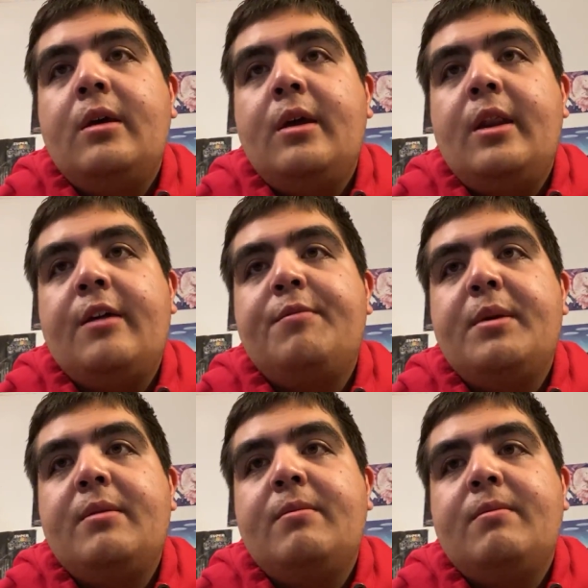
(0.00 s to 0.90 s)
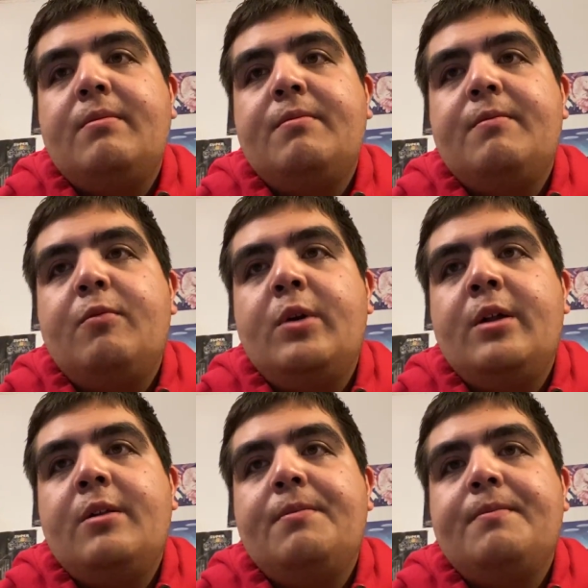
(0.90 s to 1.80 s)
and I've been,
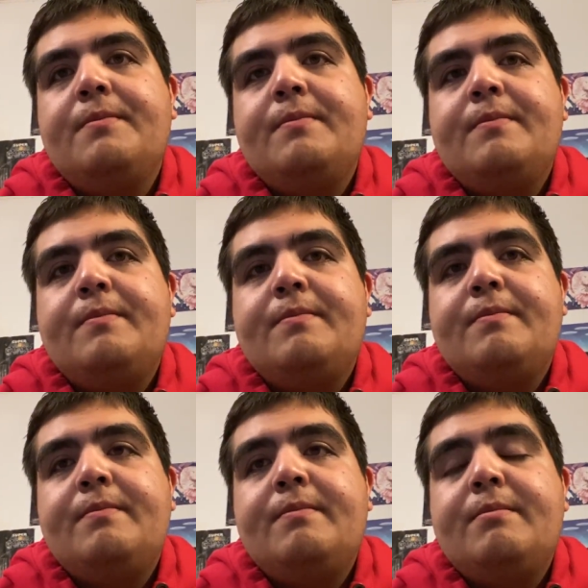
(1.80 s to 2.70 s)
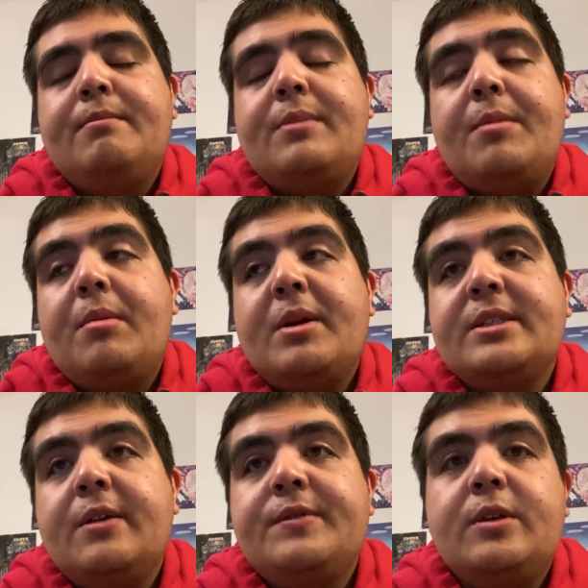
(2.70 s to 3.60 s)
well, helping
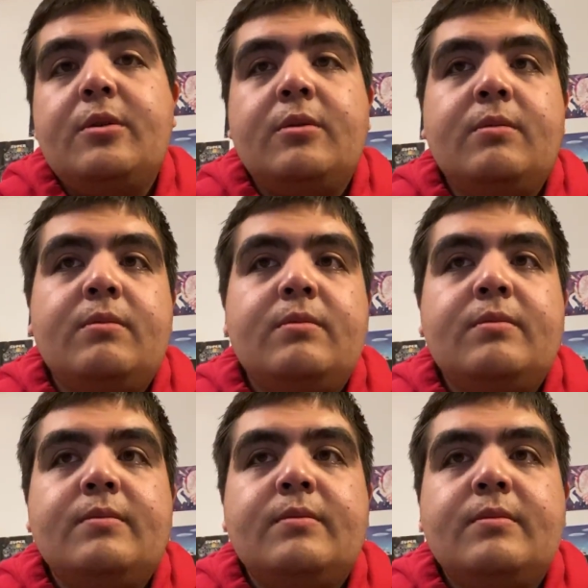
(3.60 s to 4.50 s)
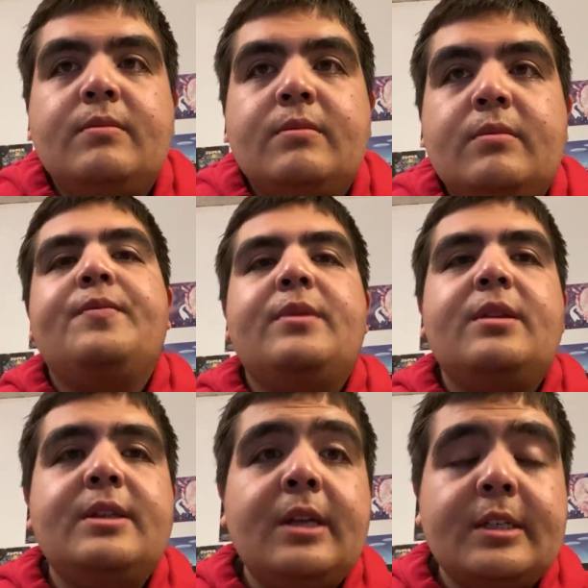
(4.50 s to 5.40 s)
myself too.
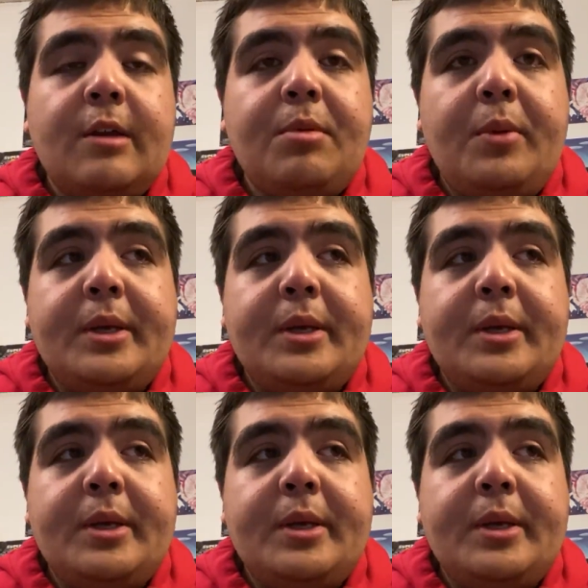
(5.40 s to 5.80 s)
These next couple of